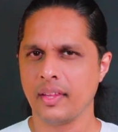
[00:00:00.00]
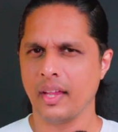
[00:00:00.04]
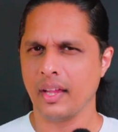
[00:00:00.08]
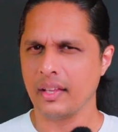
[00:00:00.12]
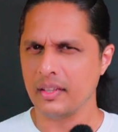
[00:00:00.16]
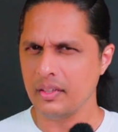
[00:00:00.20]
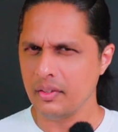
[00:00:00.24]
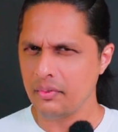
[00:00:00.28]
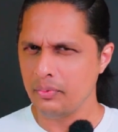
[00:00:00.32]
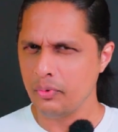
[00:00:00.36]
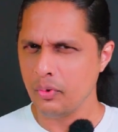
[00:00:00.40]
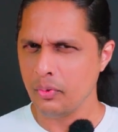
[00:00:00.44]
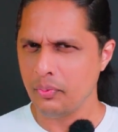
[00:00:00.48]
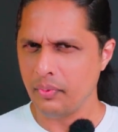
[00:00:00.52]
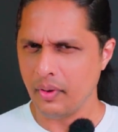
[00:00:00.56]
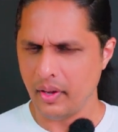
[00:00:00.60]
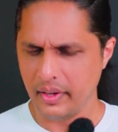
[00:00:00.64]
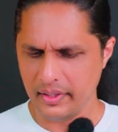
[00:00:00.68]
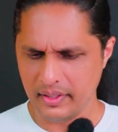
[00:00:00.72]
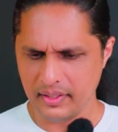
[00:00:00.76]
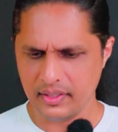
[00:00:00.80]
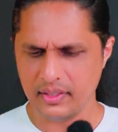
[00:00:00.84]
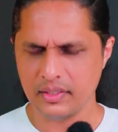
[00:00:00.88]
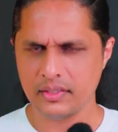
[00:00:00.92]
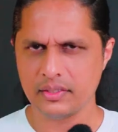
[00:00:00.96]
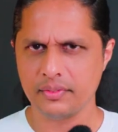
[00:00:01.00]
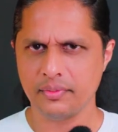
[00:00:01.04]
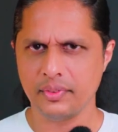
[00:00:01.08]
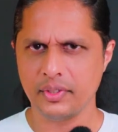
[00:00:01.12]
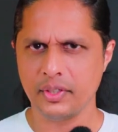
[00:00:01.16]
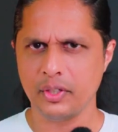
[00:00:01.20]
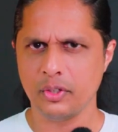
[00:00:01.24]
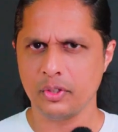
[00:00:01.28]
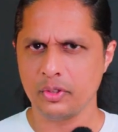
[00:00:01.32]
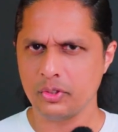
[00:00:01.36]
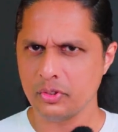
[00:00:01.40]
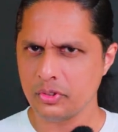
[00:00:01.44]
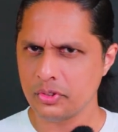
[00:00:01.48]
And if you find this
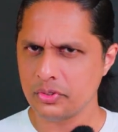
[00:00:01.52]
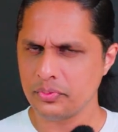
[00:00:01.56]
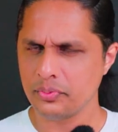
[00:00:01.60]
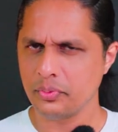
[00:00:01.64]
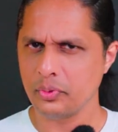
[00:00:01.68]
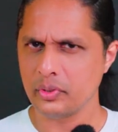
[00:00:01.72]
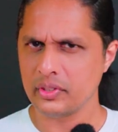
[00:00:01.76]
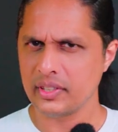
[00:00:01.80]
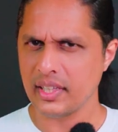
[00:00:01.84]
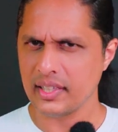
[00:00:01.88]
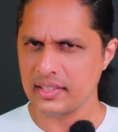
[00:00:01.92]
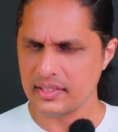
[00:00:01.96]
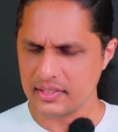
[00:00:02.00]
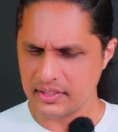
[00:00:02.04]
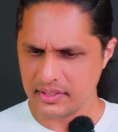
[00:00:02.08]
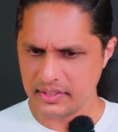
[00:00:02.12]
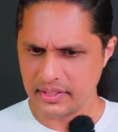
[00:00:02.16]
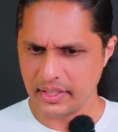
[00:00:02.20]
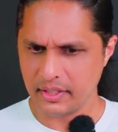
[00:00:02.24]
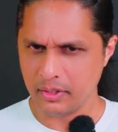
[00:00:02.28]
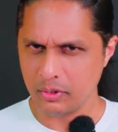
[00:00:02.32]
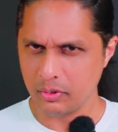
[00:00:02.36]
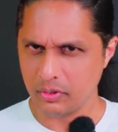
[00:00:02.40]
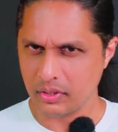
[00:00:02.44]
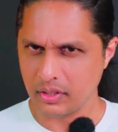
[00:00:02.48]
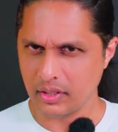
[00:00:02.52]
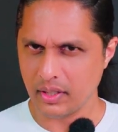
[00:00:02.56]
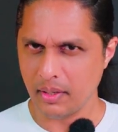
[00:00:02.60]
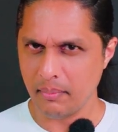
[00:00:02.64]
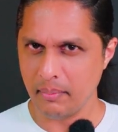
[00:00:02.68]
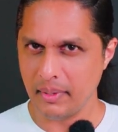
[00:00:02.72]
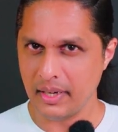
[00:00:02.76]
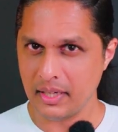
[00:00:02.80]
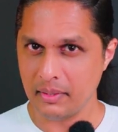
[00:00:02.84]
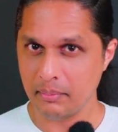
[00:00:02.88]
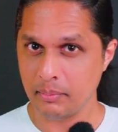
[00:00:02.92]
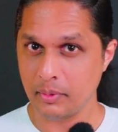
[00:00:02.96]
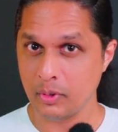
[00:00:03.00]
video useful, then see that you
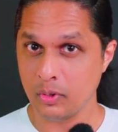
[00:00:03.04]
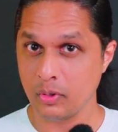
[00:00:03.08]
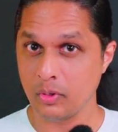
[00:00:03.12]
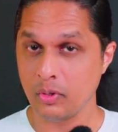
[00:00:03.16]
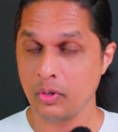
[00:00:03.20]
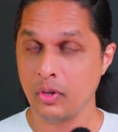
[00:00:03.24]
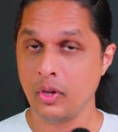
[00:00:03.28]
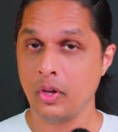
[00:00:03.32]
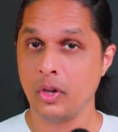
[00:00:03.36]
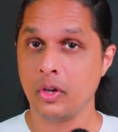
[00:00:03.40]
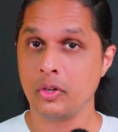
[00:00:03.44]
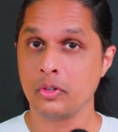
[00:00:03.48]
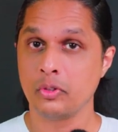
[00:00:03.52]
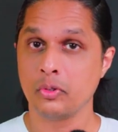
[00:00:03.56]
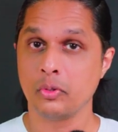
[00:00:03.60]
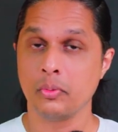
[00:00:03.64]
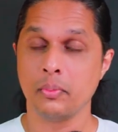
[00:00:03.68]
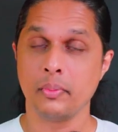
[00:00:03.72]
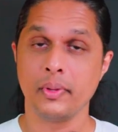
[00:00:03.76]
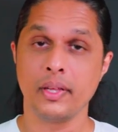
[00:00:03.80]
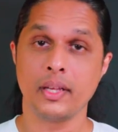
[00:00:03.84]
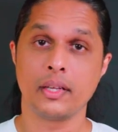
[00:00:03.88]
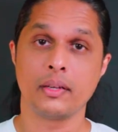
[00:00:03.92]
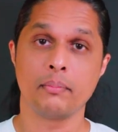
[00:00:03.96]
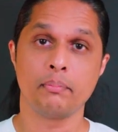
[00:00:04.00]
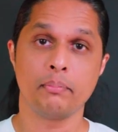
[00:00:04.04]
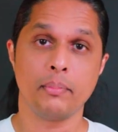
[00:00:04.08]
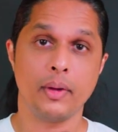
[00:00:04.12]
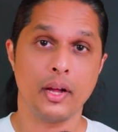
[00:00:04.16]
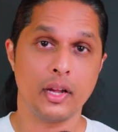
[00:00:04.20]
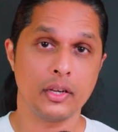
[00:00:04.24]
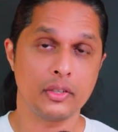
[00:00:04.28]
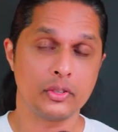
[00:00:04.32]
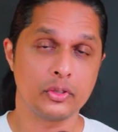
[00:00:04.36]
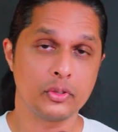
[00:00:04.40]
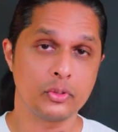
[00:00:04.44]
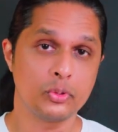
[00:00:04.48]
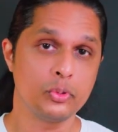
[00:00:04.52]
comment below to make
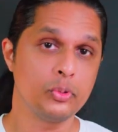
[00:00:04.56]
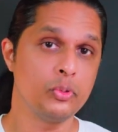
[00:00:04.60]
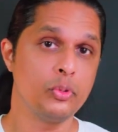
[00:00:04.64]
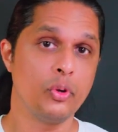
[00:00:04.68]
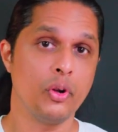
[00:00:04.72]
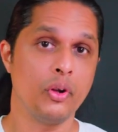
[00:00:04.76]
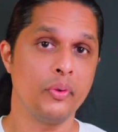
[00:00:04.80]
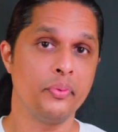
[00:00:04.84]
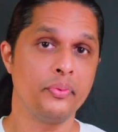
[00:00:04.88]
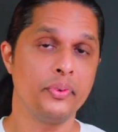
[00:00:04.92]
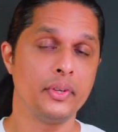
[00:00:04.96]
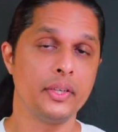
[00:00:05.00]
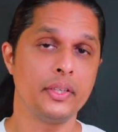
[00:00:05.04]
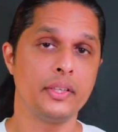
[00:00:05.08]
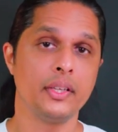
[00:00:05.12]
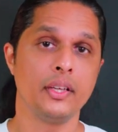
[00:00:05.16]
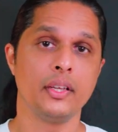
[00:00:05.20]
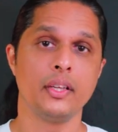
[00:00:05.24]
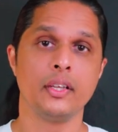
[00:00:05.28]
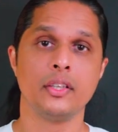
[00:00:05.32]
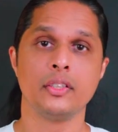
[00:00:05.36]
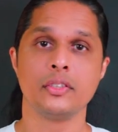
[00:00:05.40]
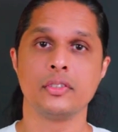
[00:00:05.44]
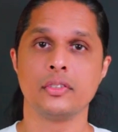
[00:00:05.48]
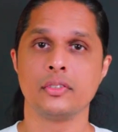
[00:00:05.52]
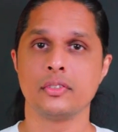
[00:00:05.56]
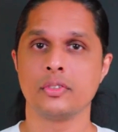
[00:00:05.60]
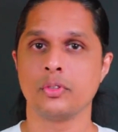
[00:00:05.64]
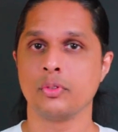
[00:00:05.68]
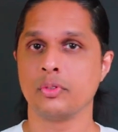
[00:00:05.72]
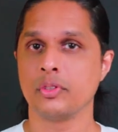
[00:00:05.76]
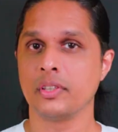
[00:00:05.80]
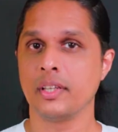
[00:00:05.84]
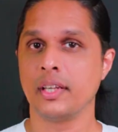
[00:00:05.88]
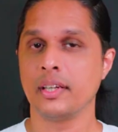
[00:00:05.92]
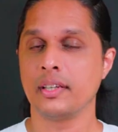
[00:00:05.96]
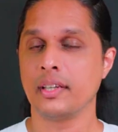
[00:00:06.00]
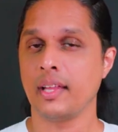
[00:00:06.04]
part 2 of it,
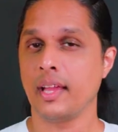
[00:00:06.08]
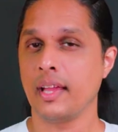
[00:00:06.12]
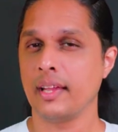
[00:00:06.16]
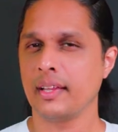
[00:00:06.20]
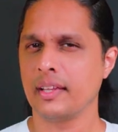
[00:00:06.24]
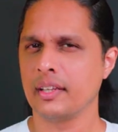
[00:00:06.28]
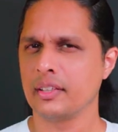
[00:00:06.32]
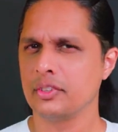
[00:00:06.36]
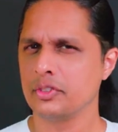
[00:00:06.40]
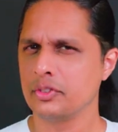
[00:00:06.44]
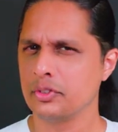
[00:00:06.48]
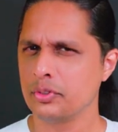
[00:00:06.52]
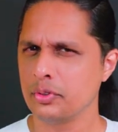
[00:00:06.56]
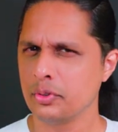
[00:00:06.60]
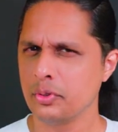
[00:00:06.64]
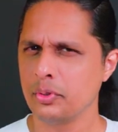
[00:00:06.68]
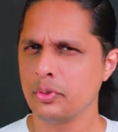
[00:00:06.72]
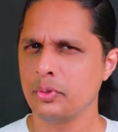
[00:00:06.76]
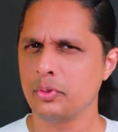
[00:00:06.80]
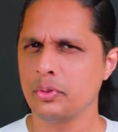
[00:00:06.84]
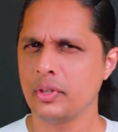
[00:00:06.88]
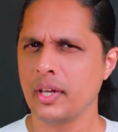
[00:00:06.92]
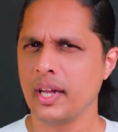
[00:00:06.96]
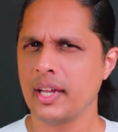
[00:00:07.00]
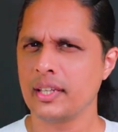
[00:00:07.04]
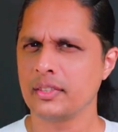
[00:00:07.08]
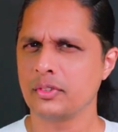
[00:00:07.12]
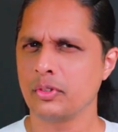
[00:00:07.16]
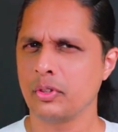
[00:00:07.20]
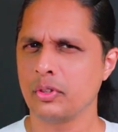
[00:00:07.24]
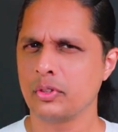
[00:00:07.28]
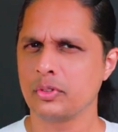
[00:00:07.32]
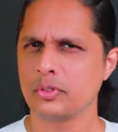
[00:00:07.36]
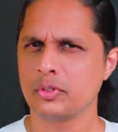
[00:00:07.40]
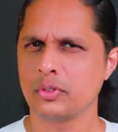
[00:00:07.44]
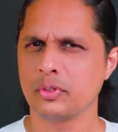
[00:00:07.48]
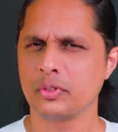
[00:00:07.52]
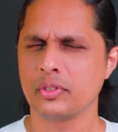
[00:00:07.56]
so that I can show you guys
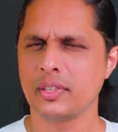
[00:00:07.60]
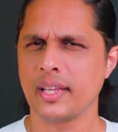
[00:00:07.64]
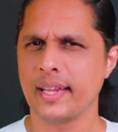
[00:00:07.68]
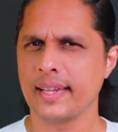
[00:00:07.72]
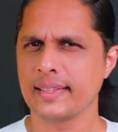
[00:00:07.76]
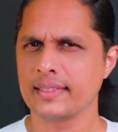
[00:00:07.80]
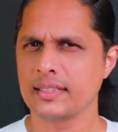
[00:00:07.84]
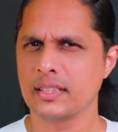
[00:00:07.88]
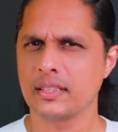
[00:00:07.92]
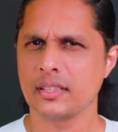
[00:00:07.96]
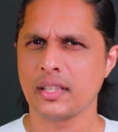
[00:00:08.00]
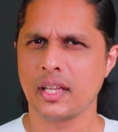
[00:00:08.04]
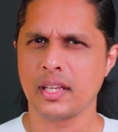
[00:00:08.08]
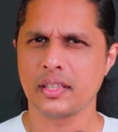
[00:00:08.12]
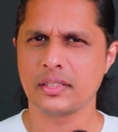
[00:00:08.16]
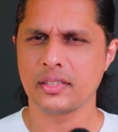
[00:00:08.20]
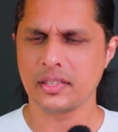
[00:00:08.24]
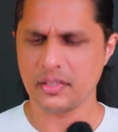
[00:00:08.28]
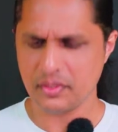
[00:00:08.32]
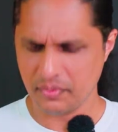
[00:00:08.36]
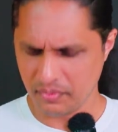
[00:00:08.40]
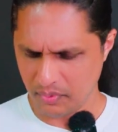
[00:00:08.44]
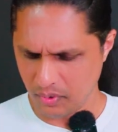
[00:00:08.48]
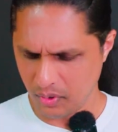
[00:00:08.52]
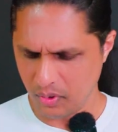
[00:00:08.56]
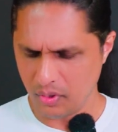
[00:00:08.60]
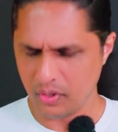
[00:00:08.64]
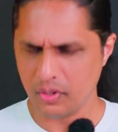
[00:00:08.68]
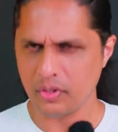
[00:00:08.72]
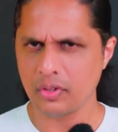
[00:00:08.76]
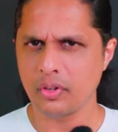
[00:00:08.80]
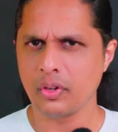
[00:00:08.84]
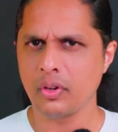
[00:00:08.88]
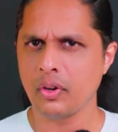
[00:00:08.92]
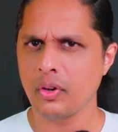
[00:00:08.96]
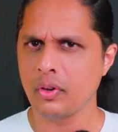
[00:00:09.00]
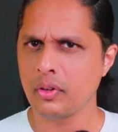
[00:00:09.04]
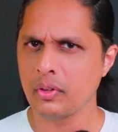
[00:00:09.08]
also the exercises for
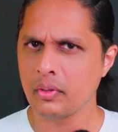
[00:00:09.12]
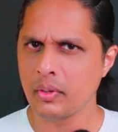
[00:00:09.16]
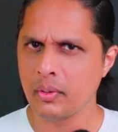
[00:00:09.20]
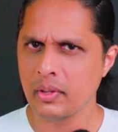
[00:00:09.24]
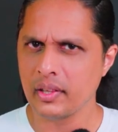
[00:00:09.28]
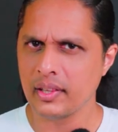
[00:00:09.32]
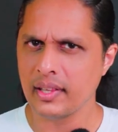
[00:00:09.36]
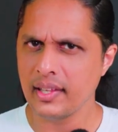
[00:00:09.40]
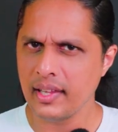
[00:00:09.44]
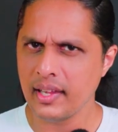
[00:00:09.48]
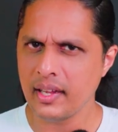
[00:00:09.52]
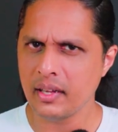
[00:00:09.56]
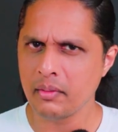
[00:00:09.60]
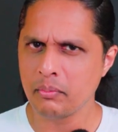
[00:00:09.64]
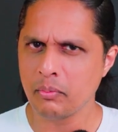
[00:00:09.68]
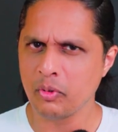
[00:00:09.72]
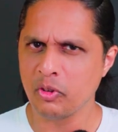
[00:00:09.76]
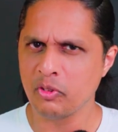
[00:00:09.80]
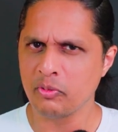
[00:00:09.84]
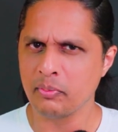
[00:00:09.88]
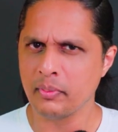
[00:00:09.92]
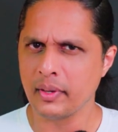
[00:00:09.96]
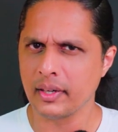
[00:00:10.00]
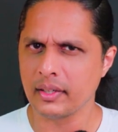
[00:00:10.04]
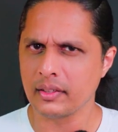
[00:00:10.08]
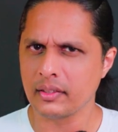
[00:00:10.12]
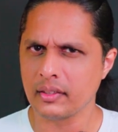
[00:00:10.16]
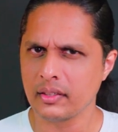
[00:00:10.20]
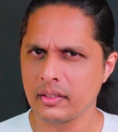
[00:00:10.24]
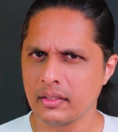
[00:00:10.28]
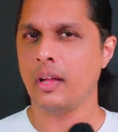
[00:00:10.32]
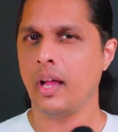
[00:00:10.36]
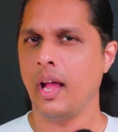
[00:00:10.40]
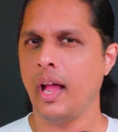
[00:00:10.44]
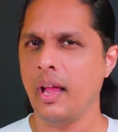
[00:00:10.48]
your leg movement.